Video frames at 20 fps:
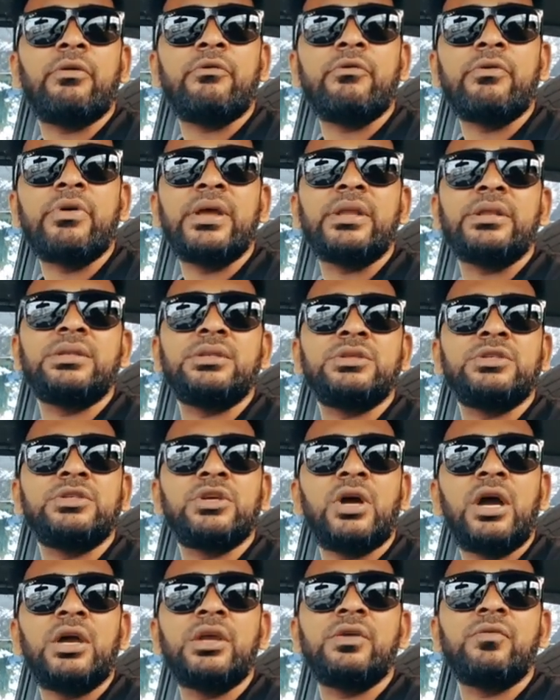great
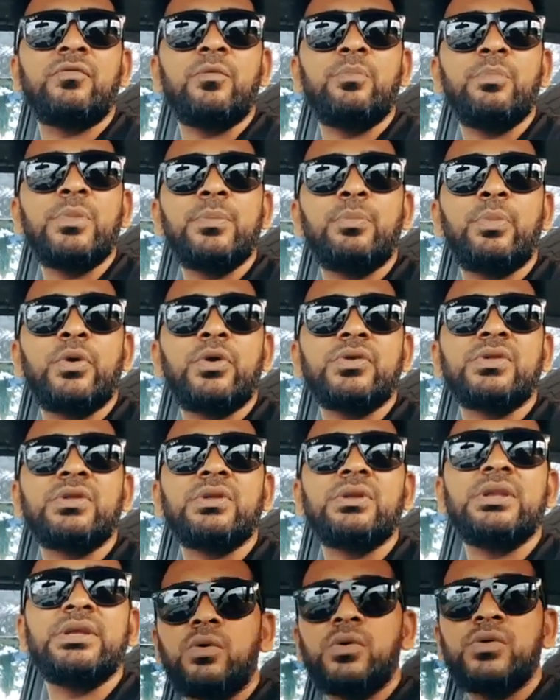joy for me personally.